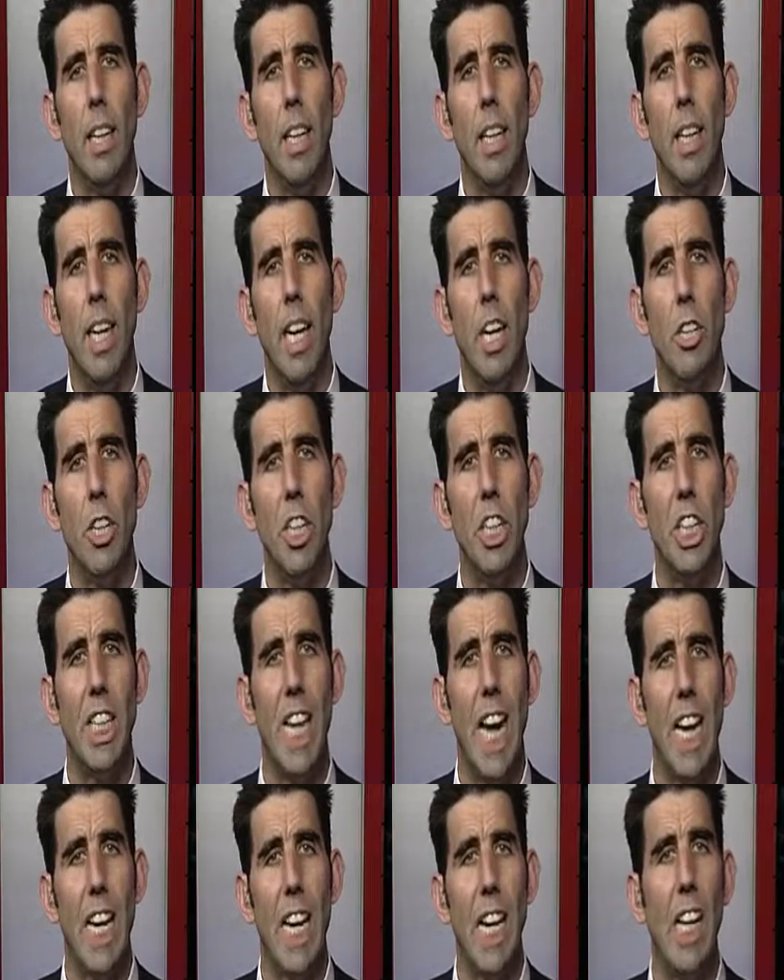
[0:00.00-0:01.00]

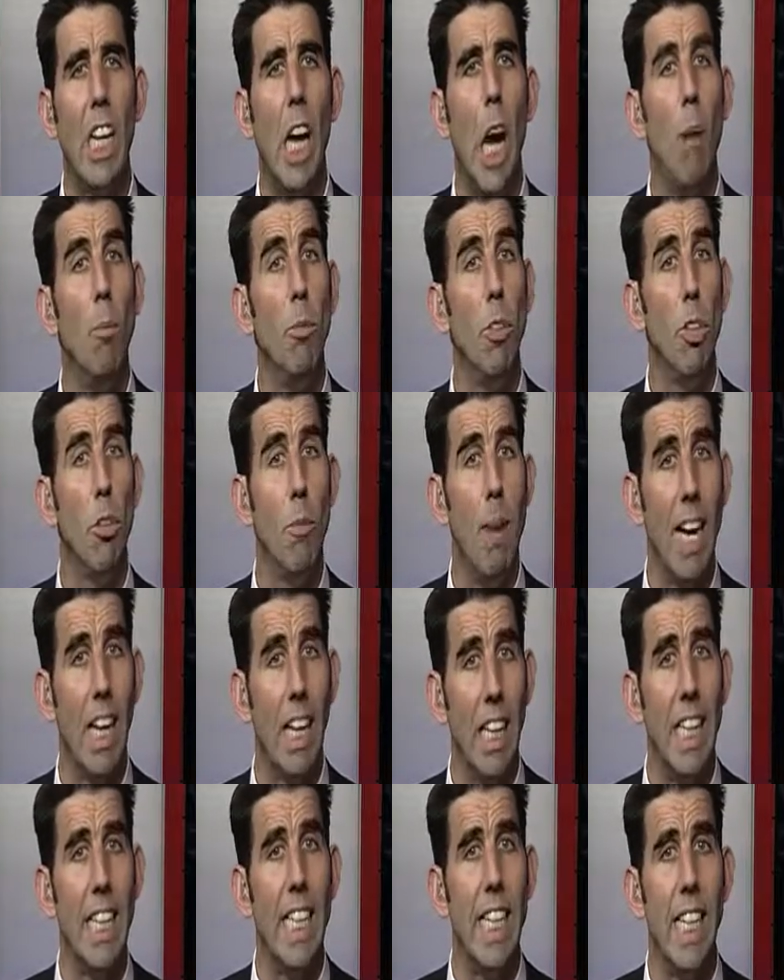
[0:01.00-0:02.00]
understanding comes from
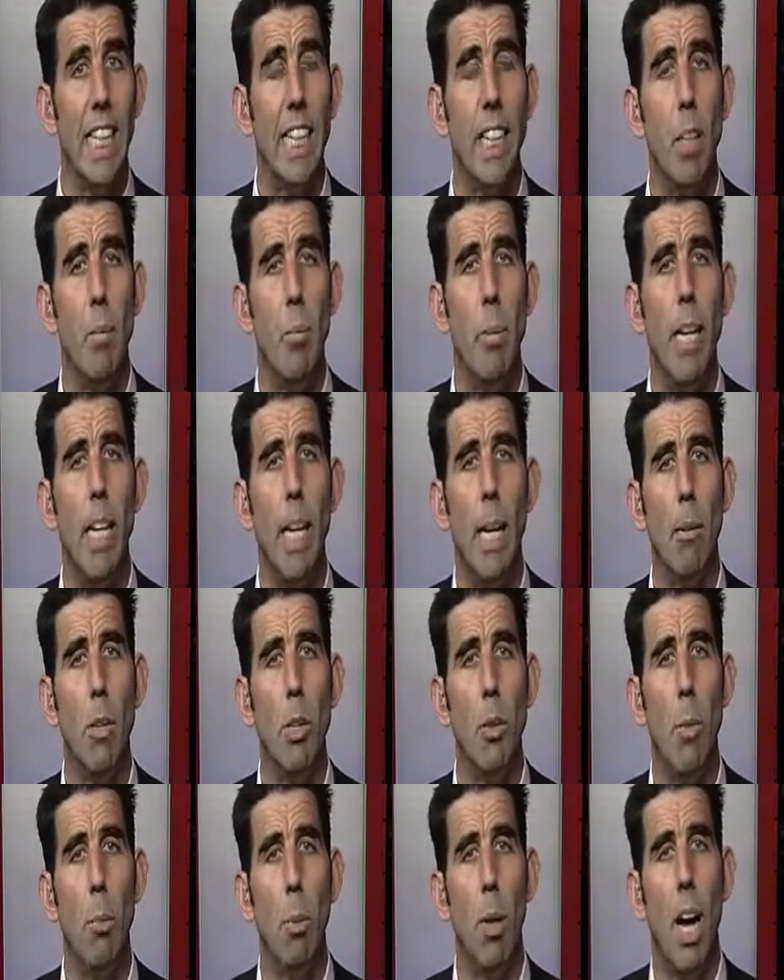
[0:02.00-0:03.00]
analytics and being able
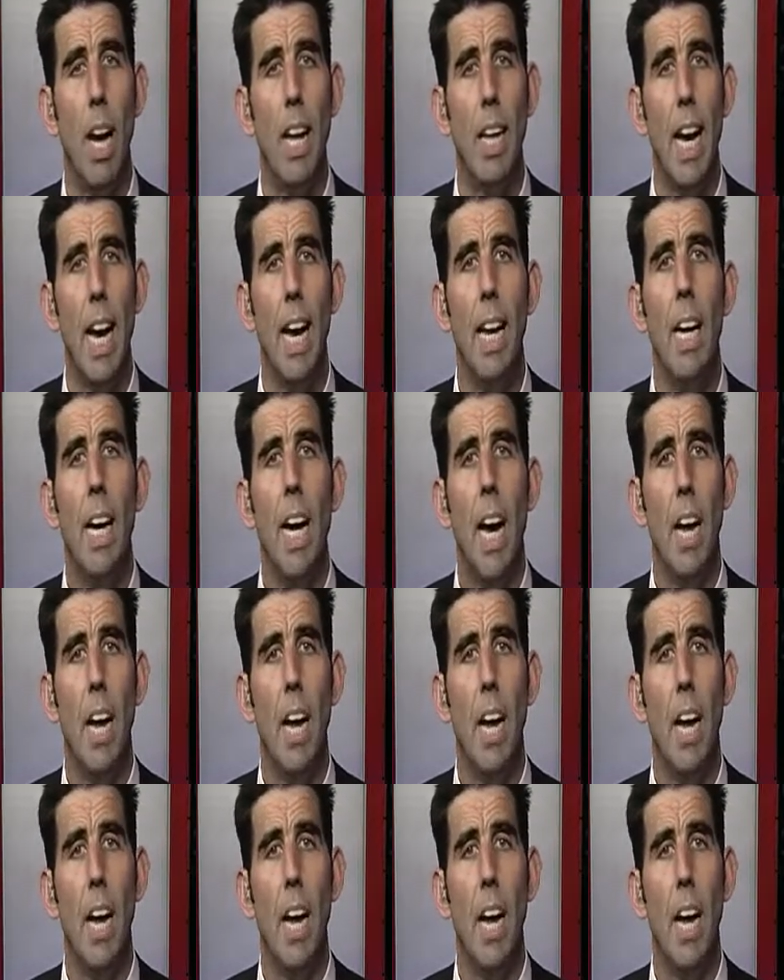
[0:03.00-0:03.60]
to apply that,